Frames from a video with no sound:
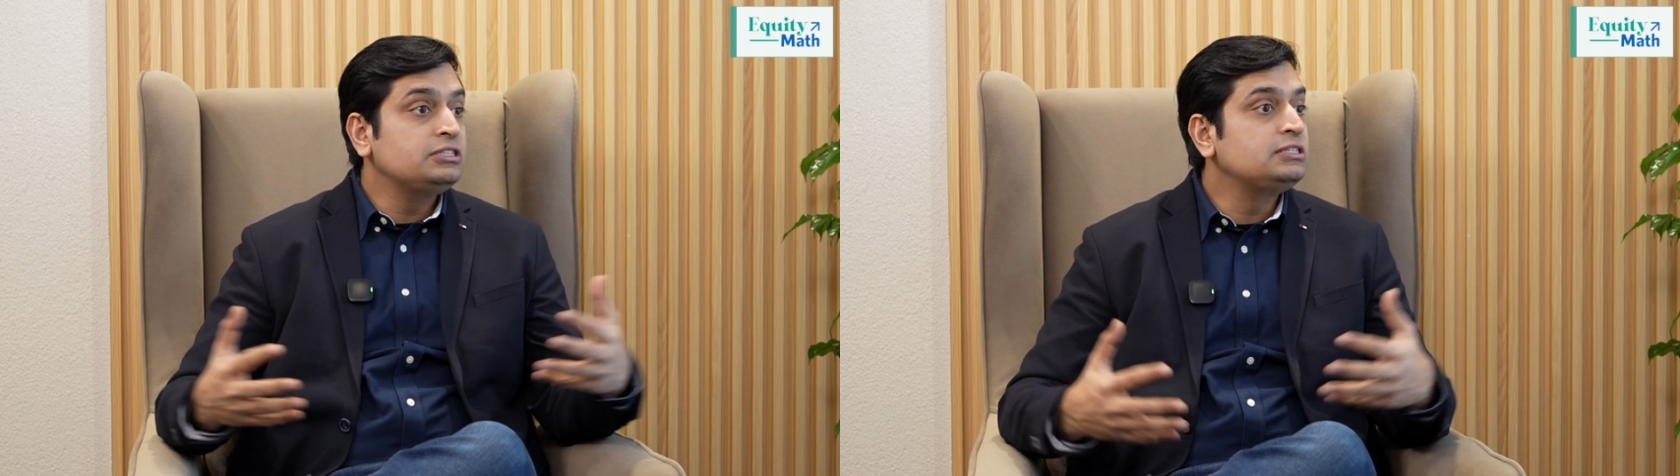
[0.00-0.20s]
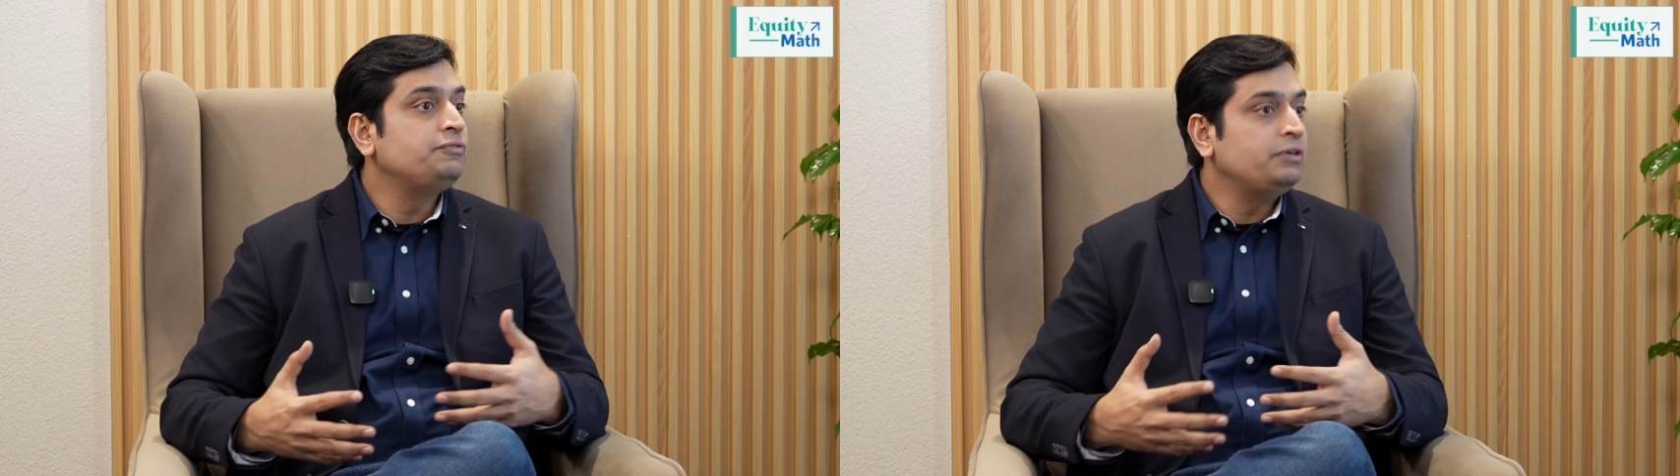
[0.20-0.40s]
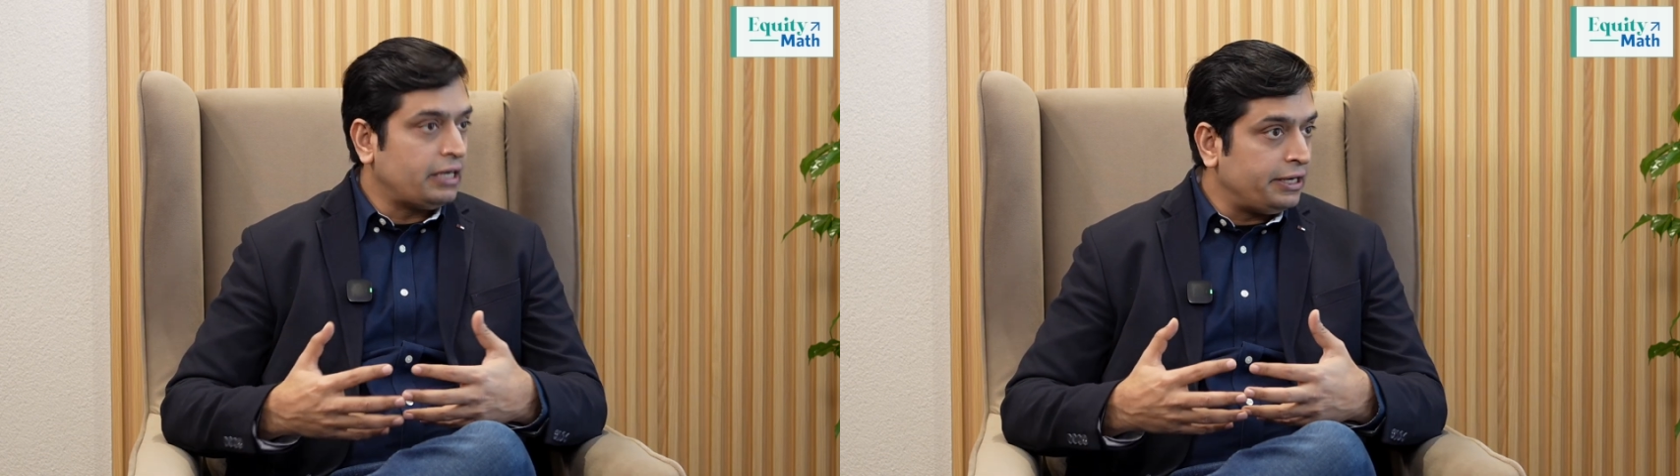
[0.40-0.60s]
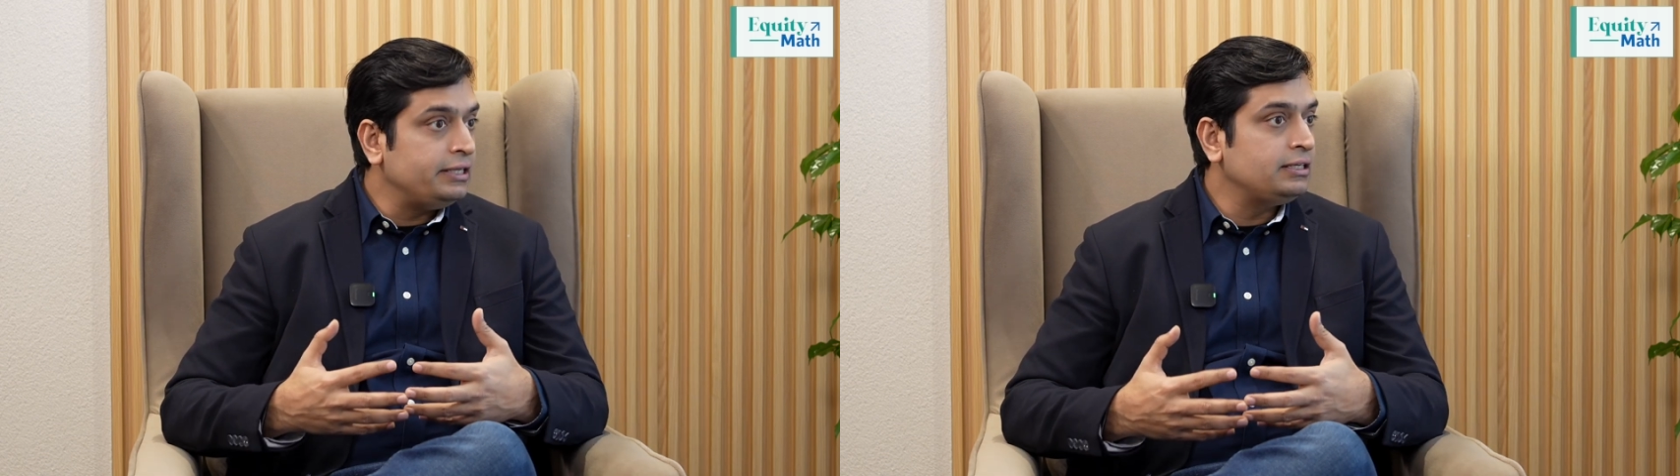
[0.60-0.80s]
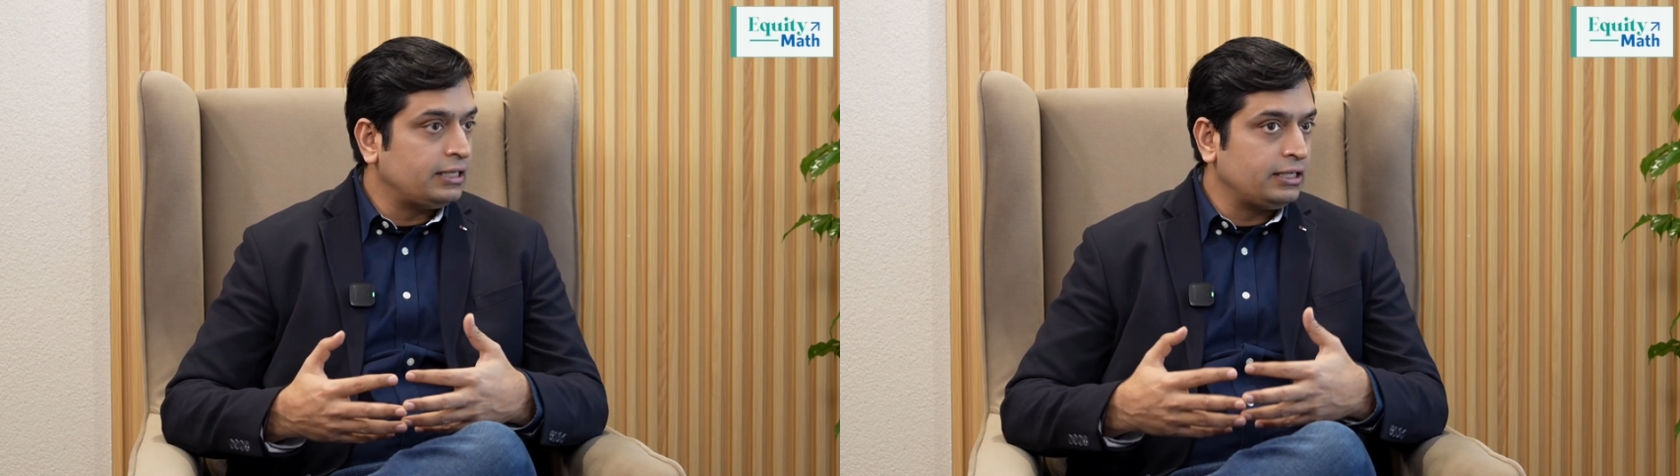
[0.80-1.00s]
that we are
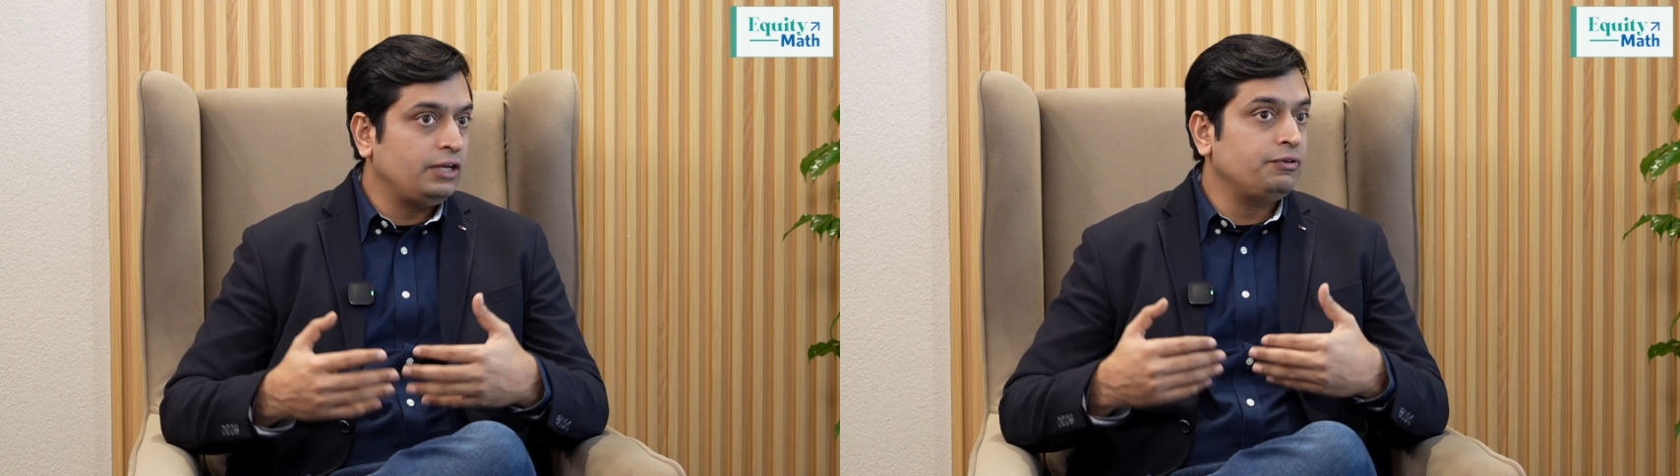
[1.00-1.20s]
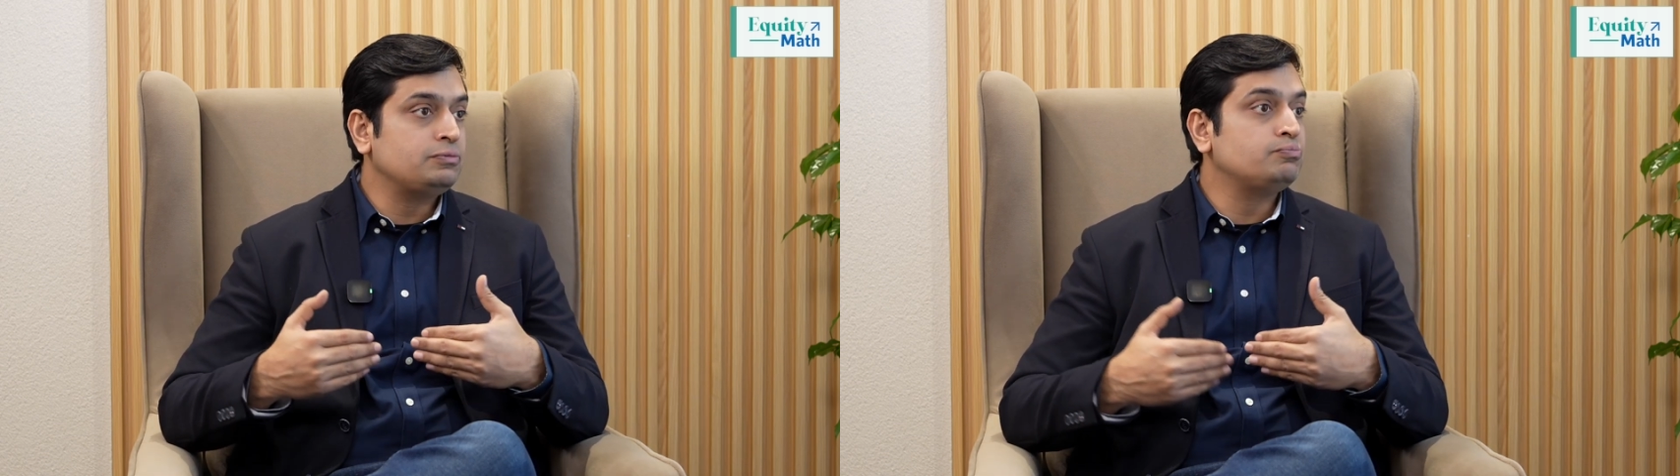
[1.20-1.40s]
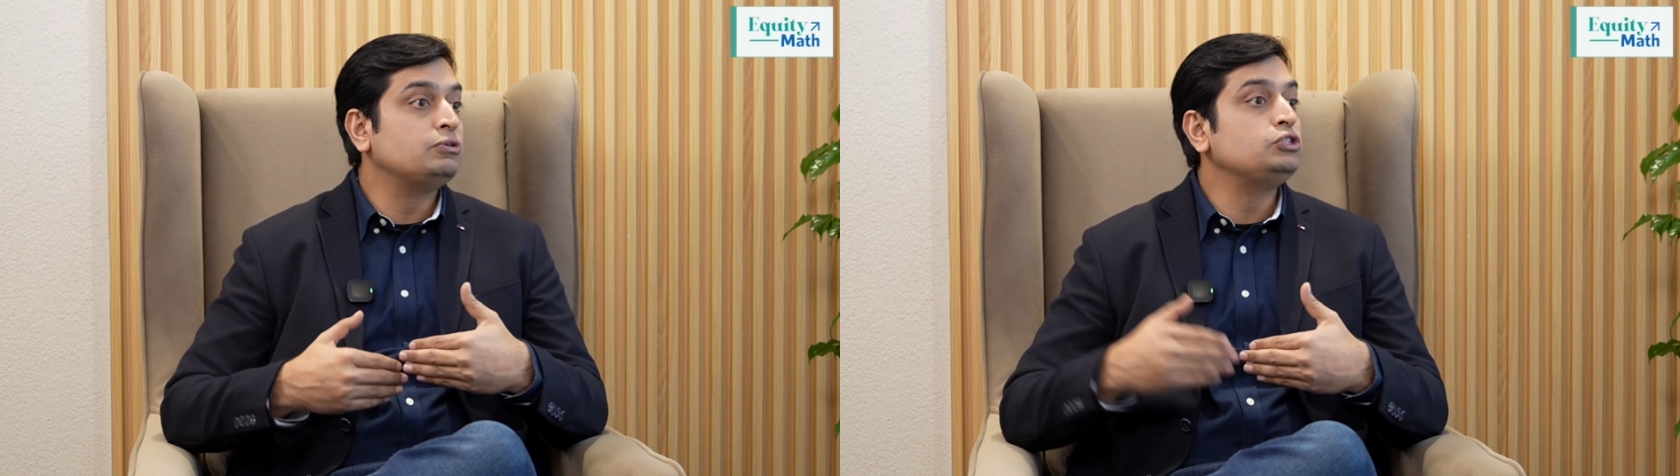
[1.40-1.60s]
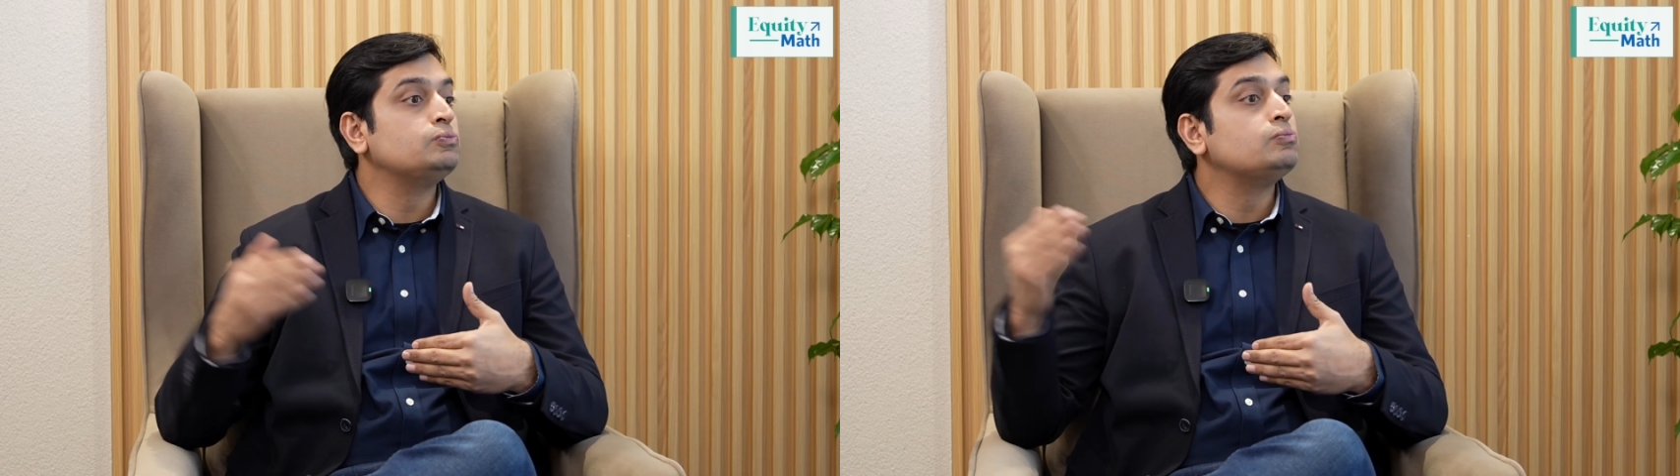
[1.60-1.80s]
adding can give us much